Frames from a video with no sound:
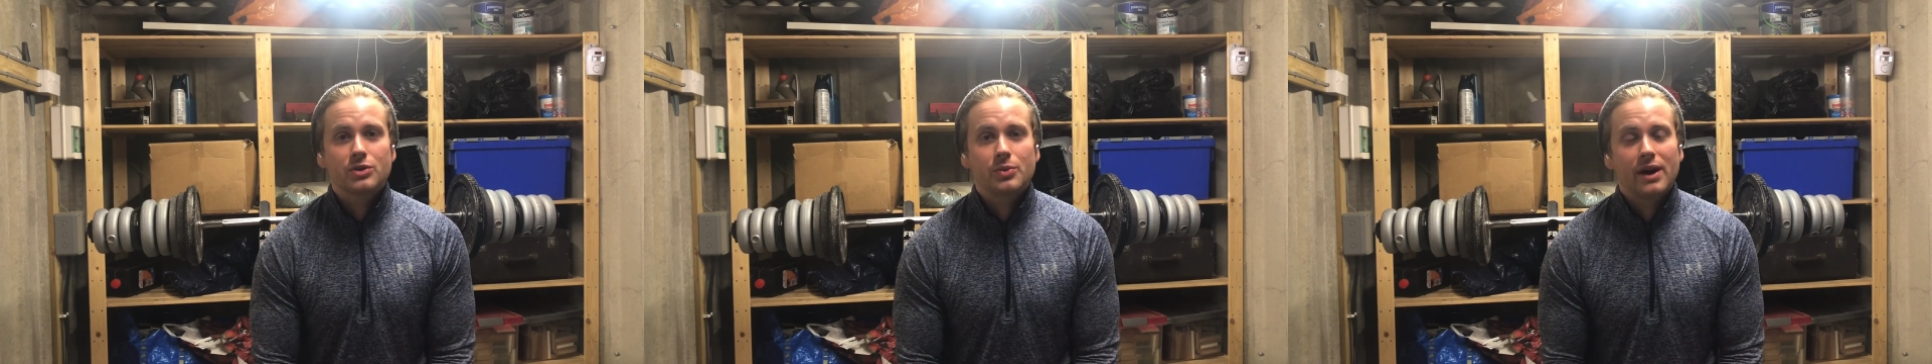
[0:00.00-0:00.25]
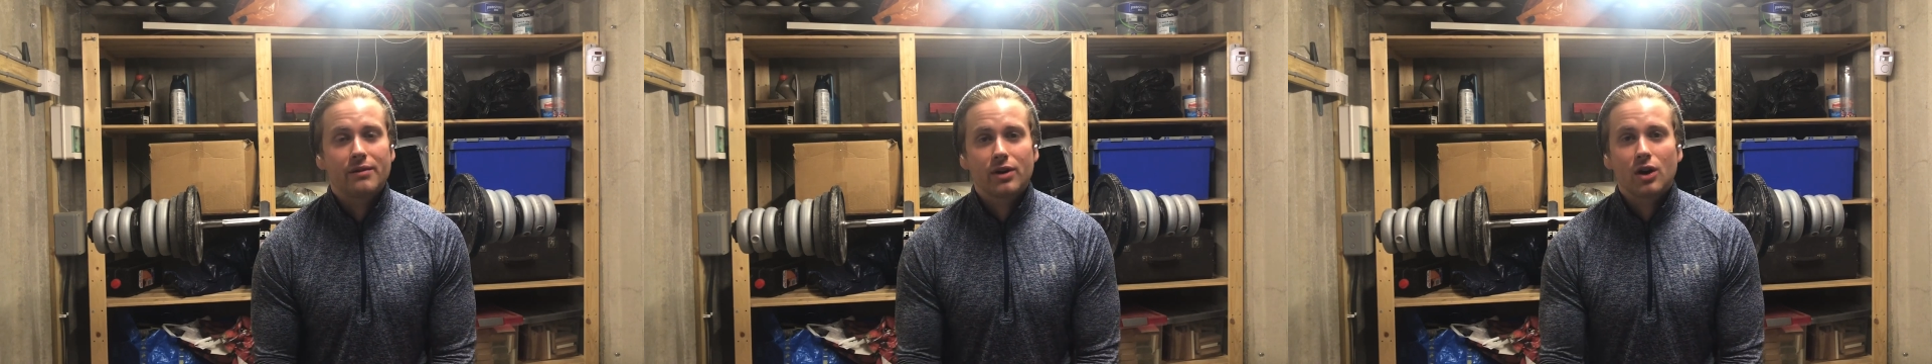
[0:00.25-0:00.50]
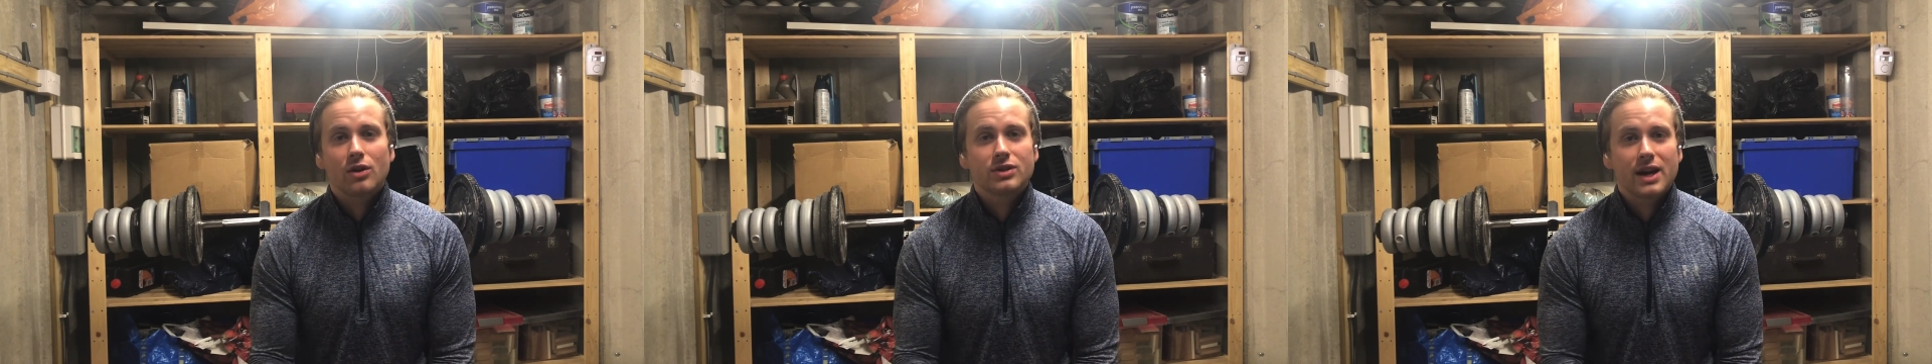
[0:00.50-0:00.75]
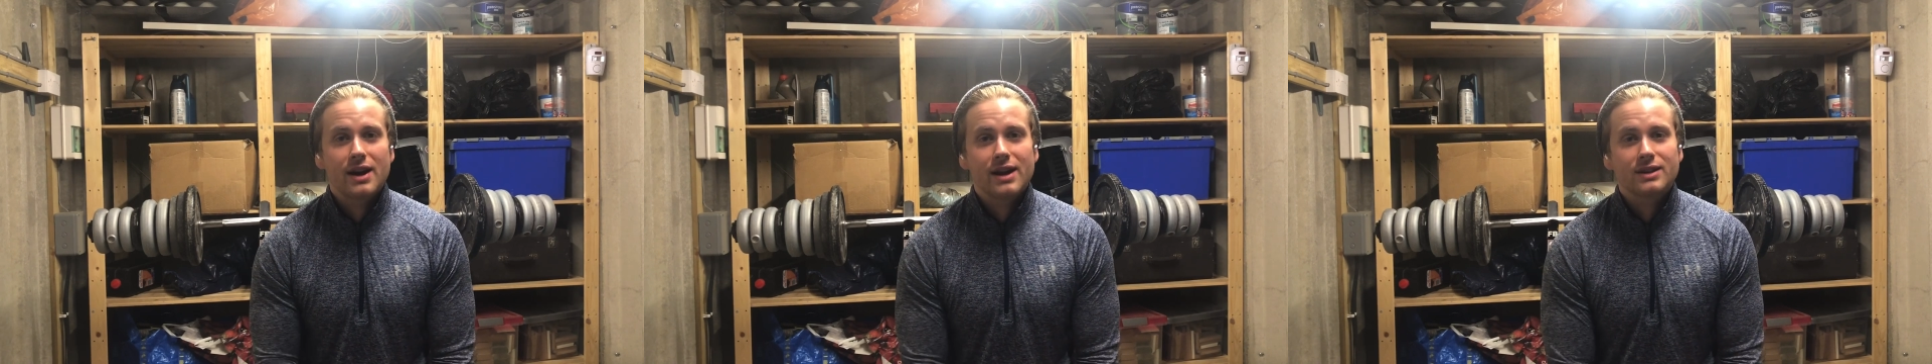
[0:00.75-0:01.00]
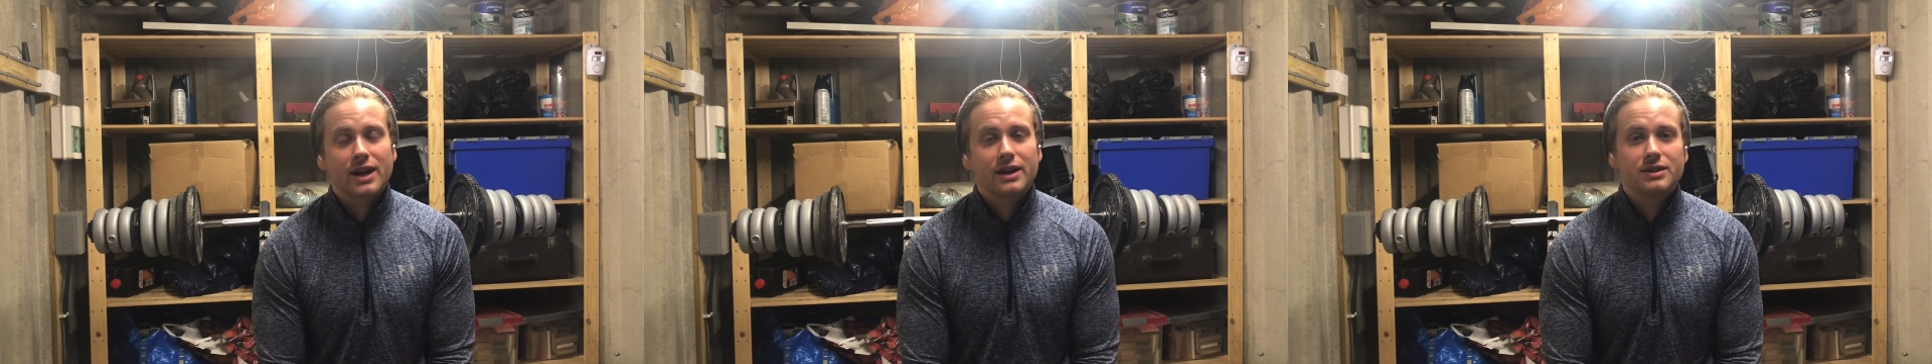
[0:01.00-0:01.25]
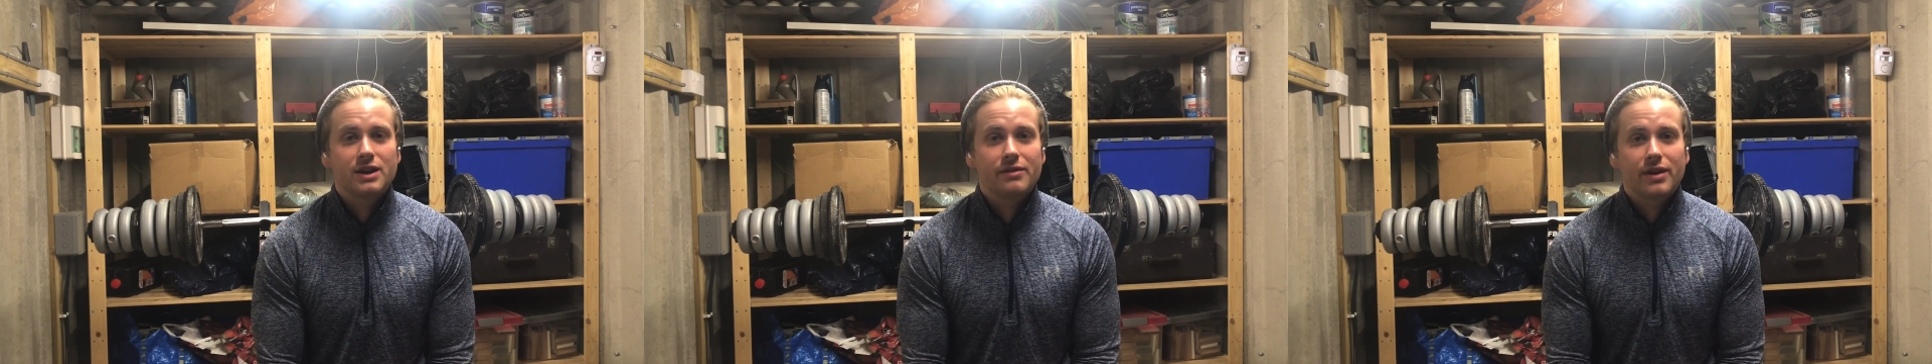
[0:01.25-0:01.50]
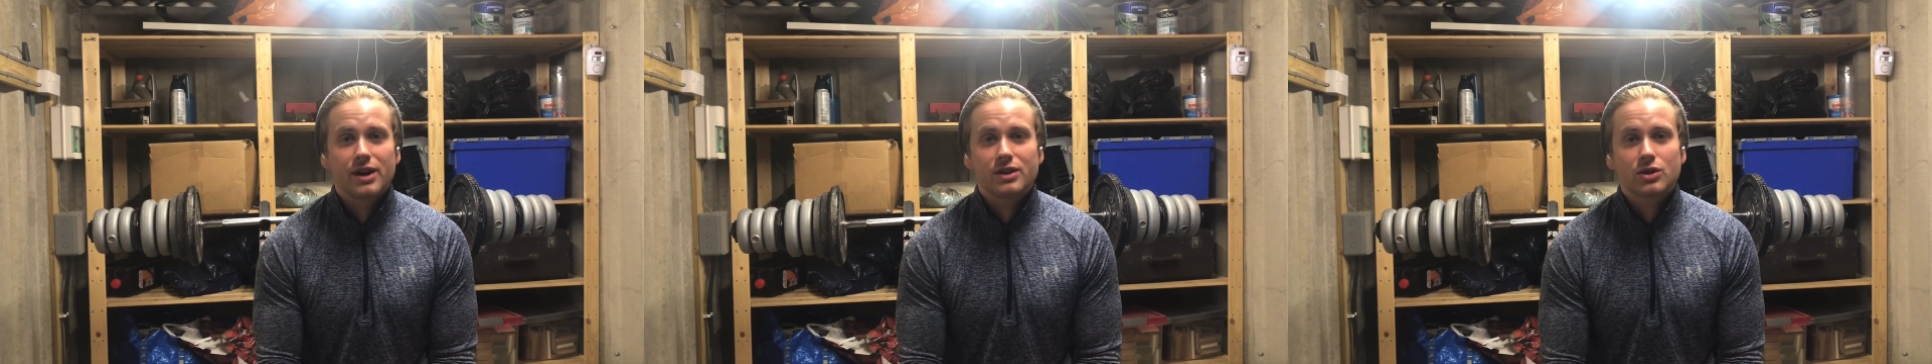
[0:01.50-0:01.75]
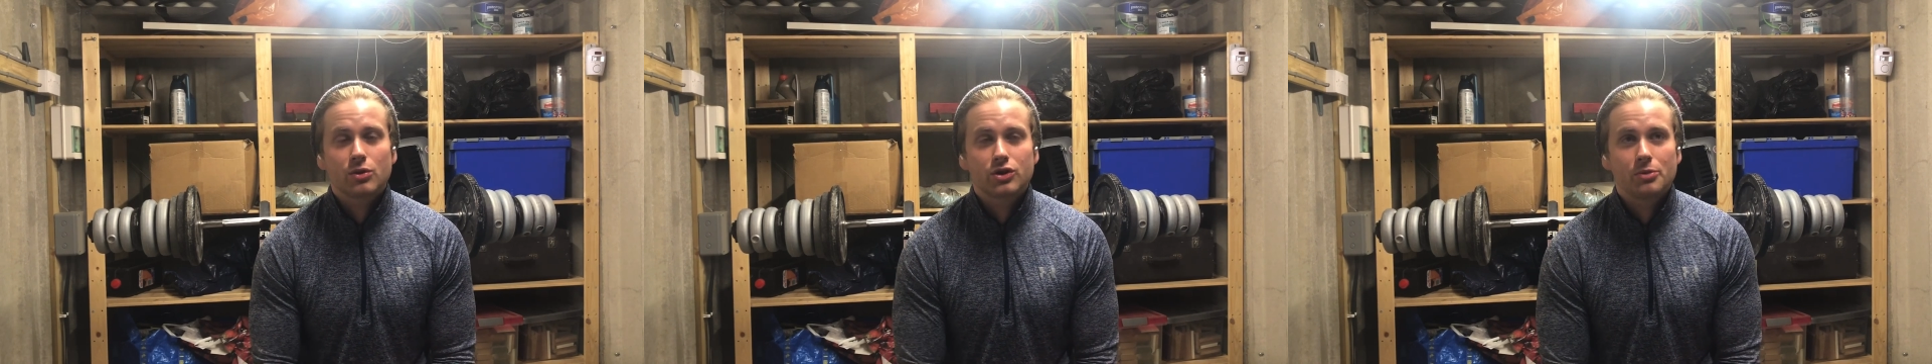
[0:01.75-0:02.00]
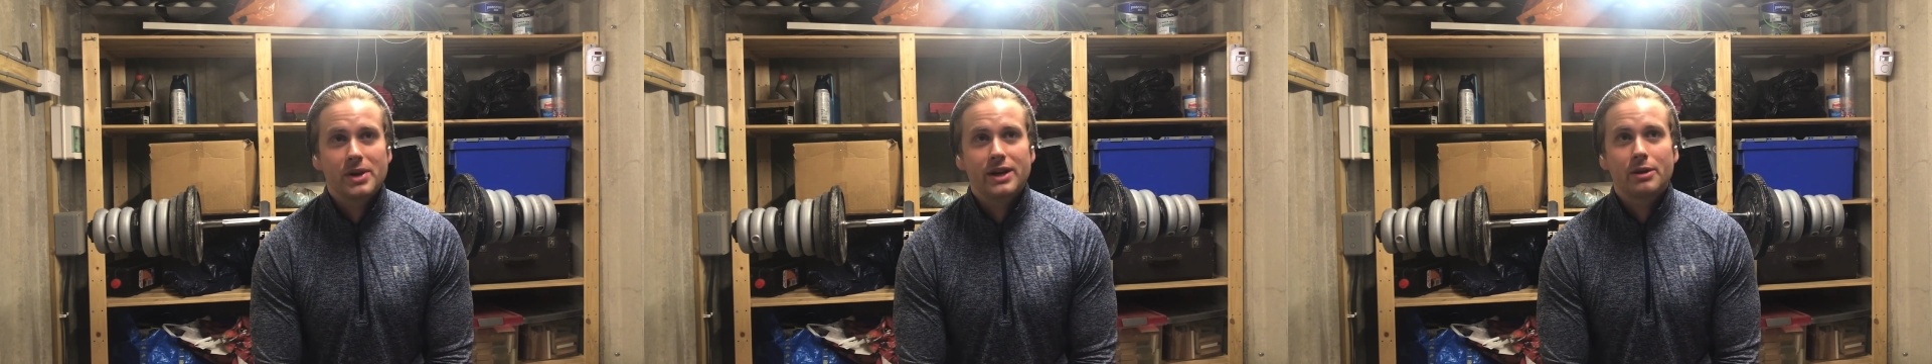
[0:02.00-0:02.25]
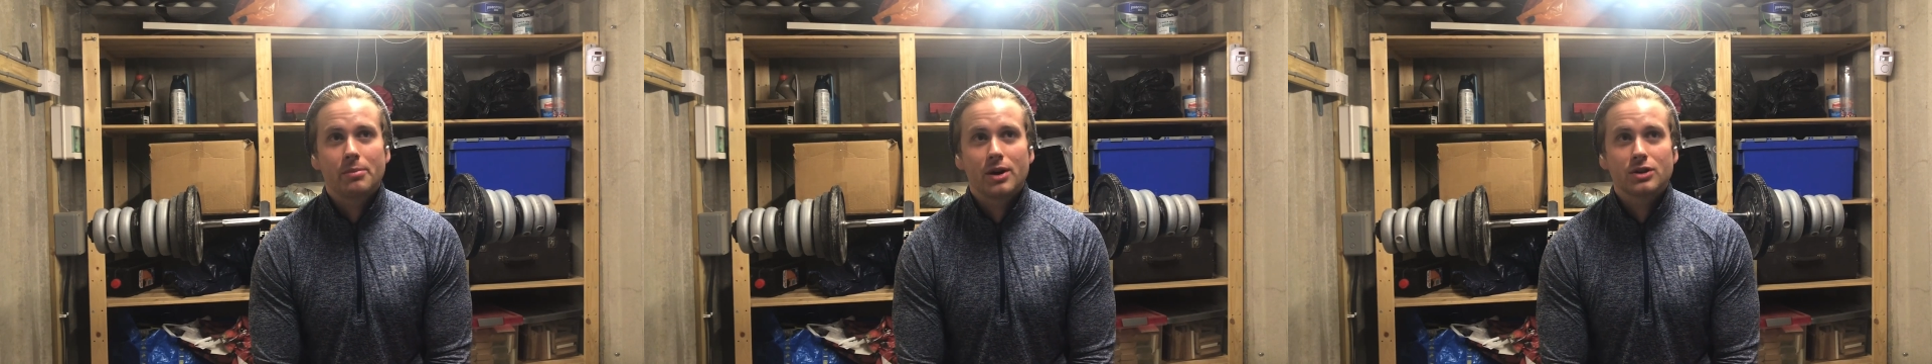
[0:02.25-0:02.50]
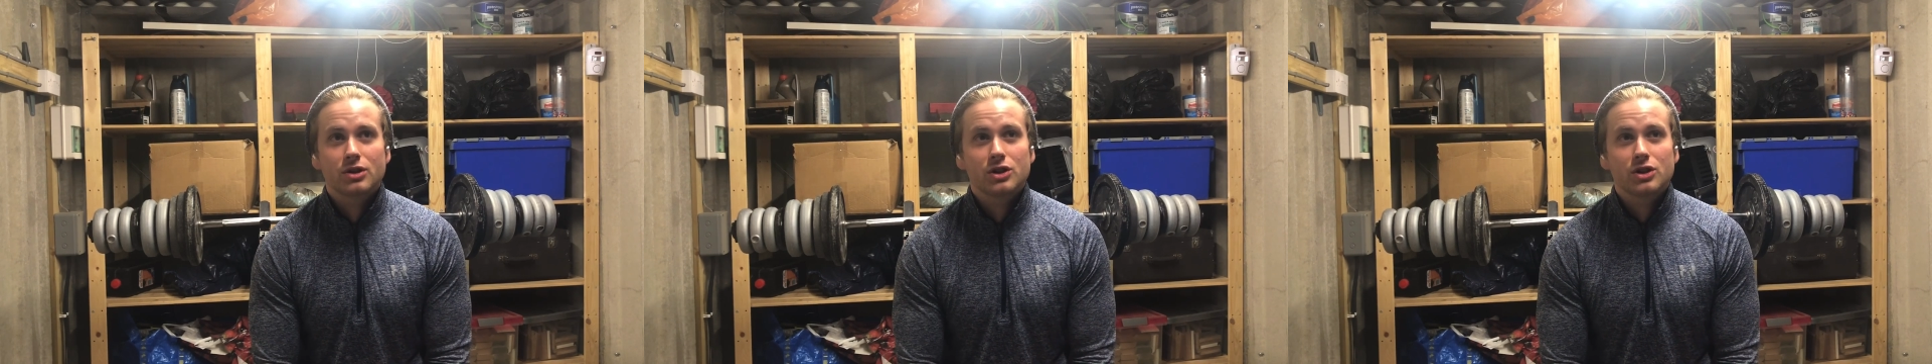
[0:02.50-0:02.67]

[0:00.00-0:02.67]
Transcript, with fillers: We have a content executive and a social media person.